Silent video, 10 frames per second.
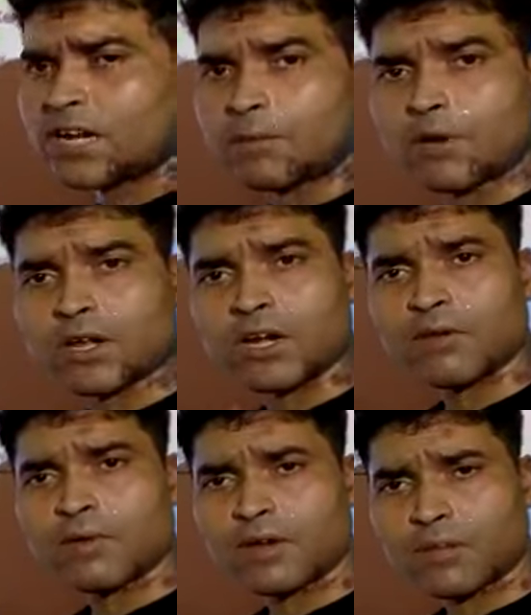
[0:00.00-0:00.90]
Democratic
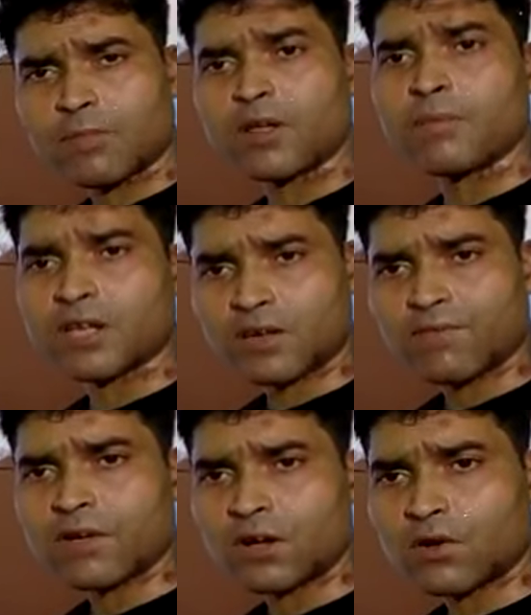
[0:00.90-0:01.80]
Republic of
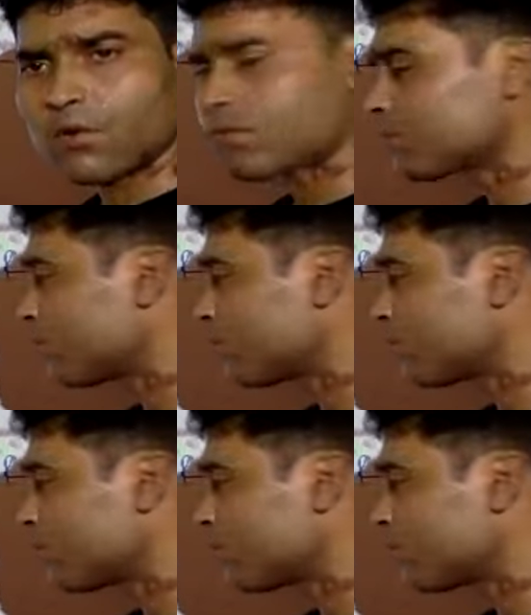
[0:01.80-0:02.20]
Congo,